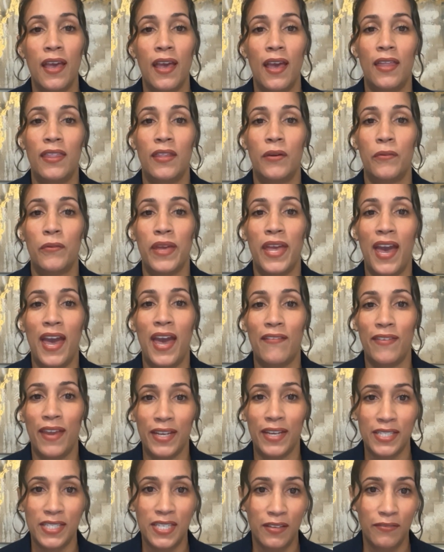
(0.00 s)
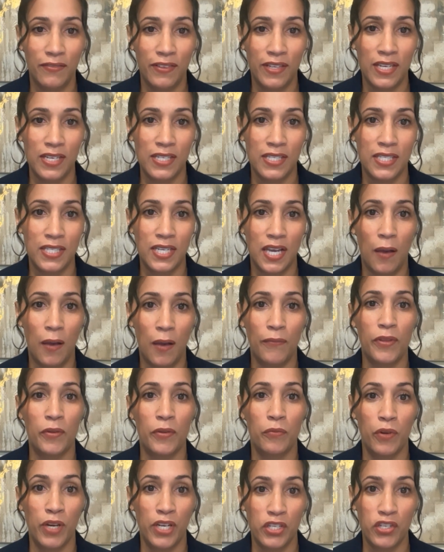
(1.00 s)
And then we have activities to help
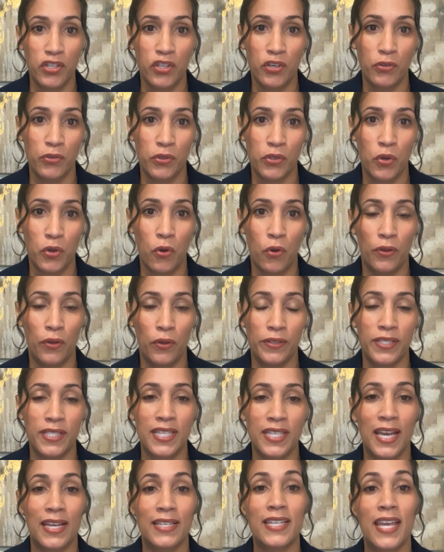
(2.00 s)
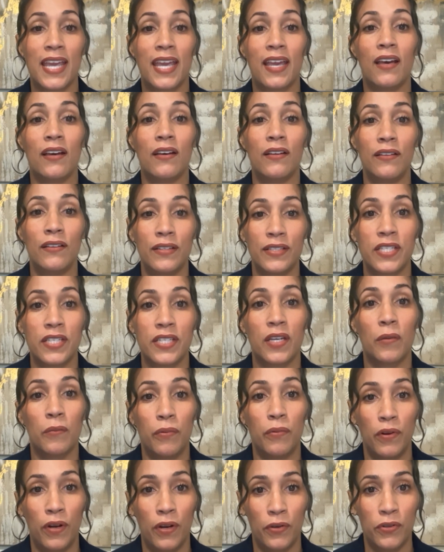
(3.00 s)
them reach those goals that take a holistic
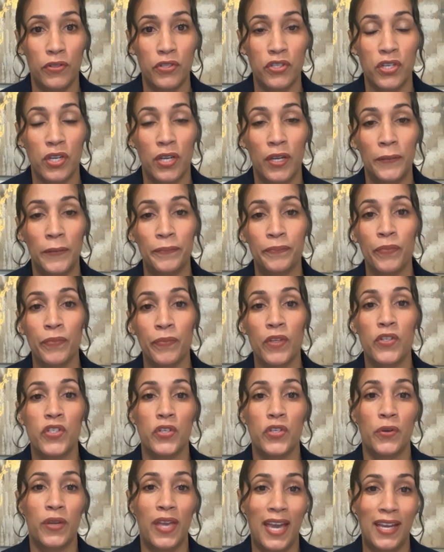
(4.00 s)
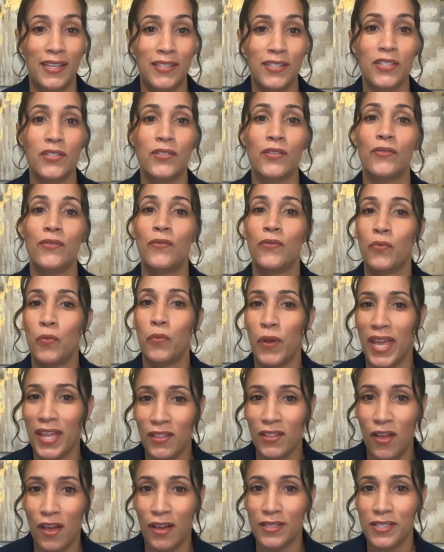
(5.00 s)
approach. So yes, weight
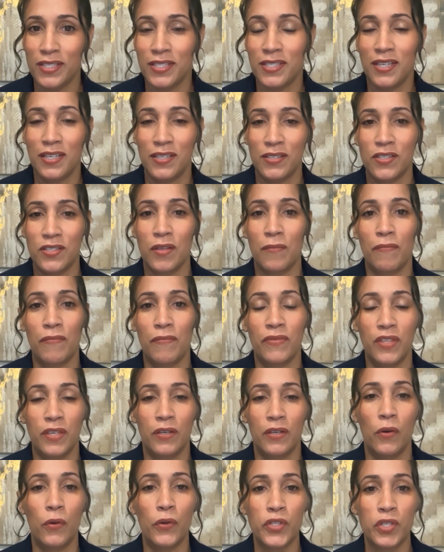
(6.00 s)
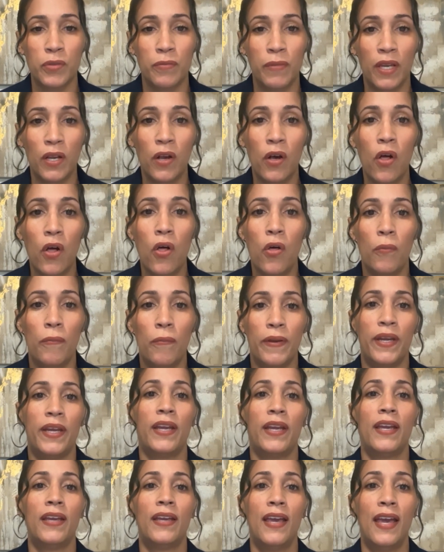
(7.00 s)
loss is the ultimate goal,
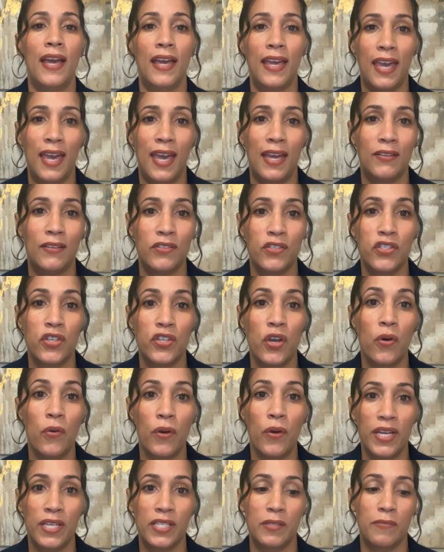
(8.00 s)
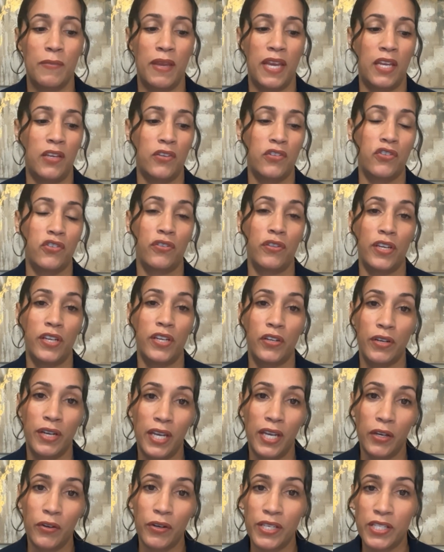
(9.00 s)
but again, so is making sure that you're
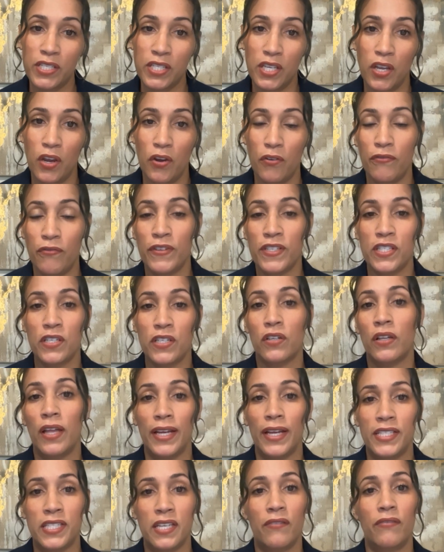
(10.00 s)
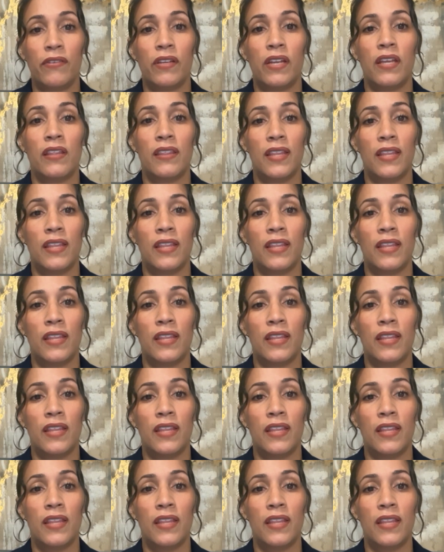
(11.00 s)
increasing your physical activity.